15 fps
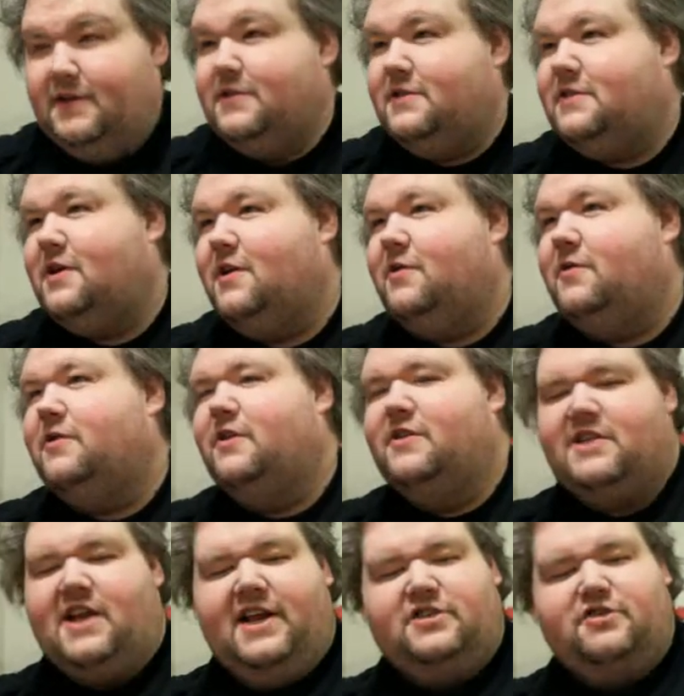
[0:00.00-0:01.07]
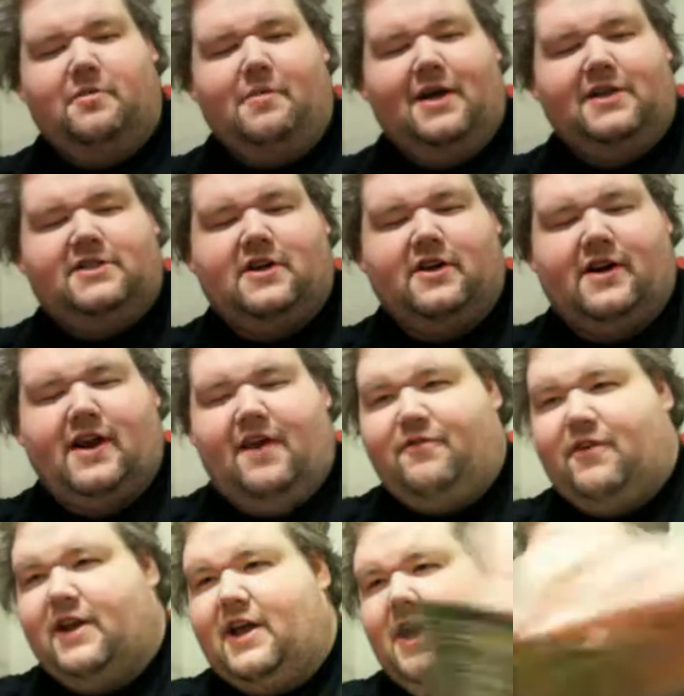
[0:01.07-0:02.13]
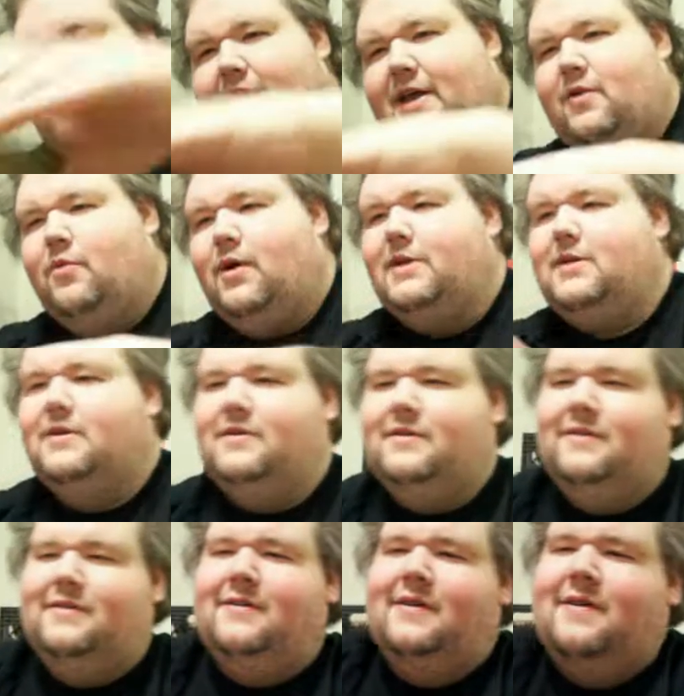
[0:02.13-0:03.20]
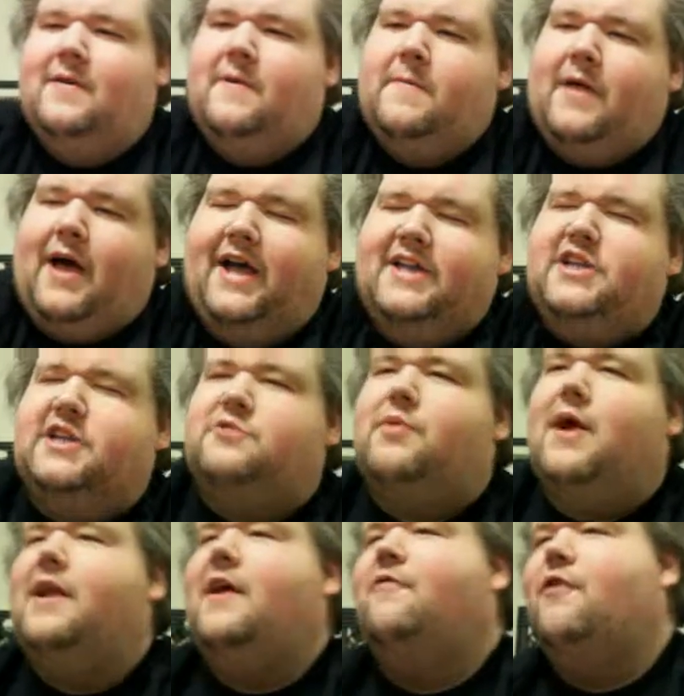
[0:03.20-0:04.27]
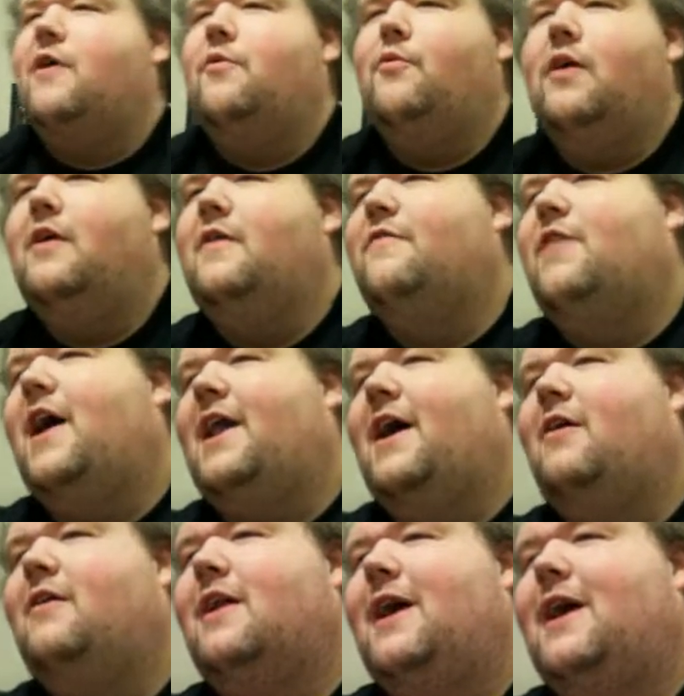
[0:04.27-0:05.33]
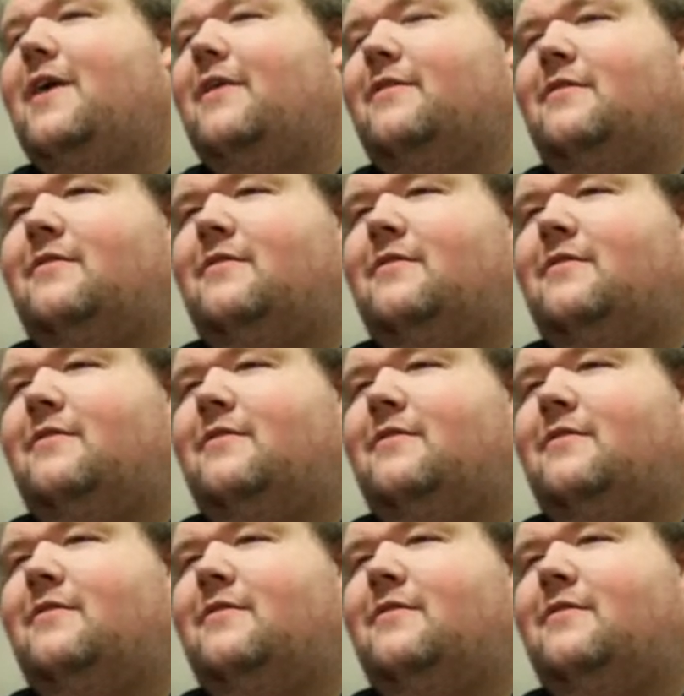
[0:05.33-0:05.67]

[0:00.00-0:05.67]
So there's an extra monster in every combat. What? I do. I just read every word of that out loud.